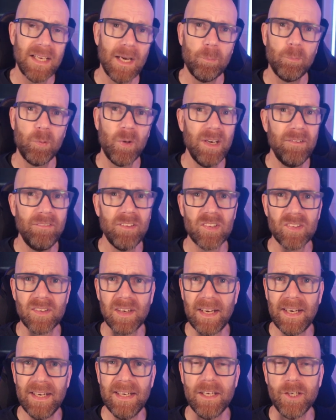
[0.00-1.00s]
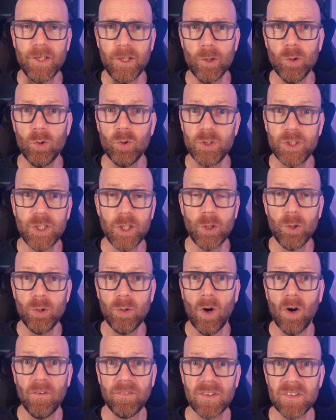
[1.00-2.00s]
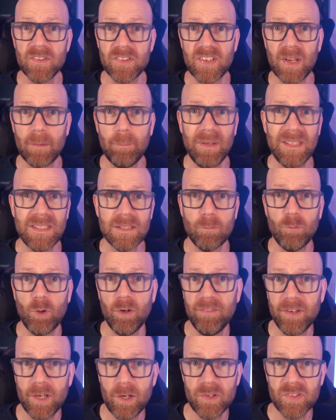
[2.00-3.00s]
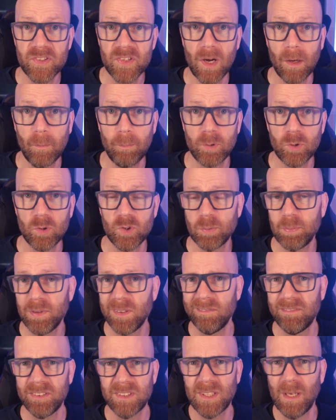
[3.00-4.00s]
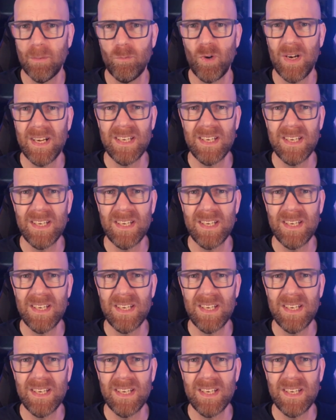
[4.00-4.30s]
Now, previously, Huel do often send me some review samples, but for some